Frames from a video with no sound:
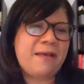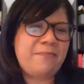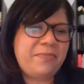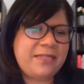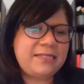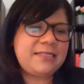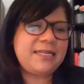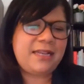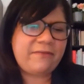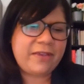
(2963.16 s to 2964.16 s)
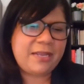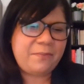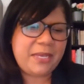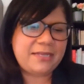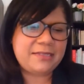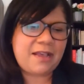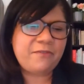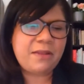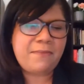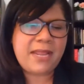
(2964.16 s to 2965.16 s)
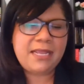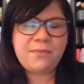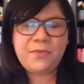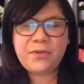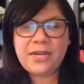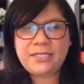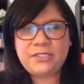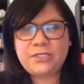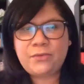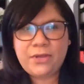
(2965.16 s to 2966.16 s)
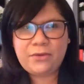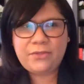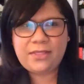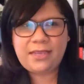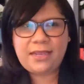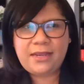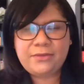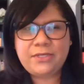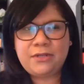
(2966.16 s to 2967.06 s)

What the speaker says: This is significant because often many communities don't know that they can use,